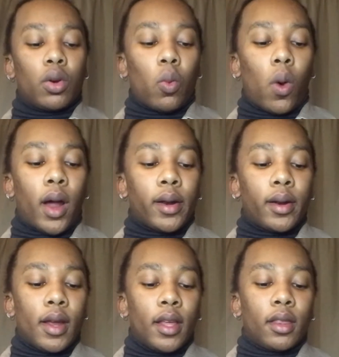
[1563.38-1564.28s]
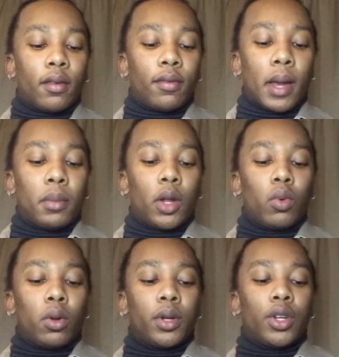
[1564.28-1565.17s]
1, the family
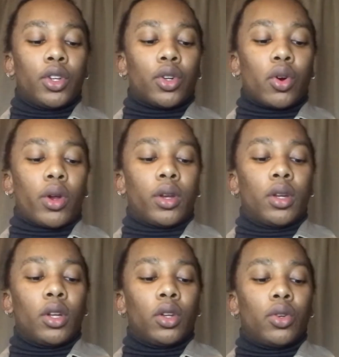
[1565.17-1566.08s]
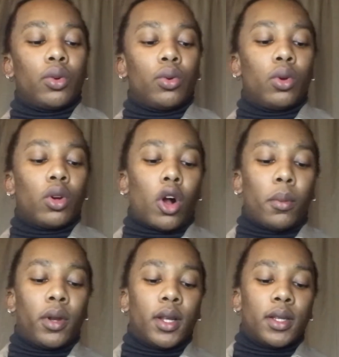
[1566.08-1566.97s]
will be destroyed. 2,
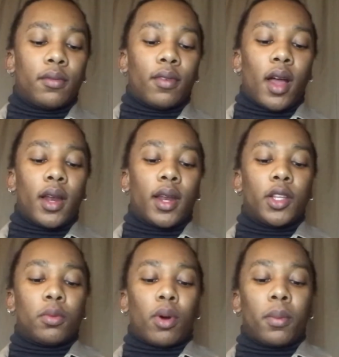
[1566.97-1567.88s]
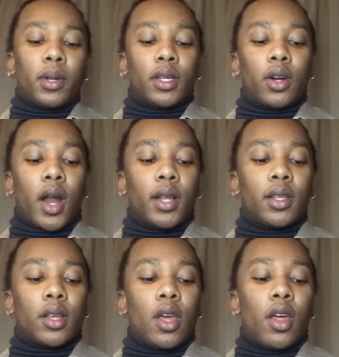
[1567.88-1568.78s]
communism violates property
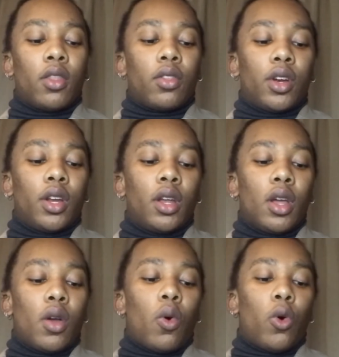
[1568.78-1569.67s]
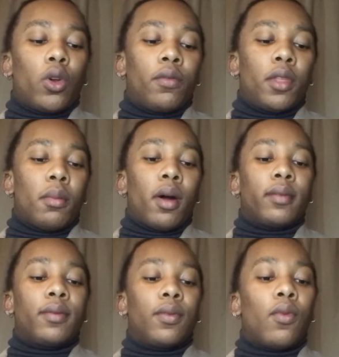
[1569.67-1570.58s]
rights. 3, all of the above.
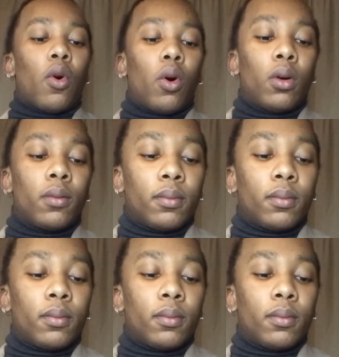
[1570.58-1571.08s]
4.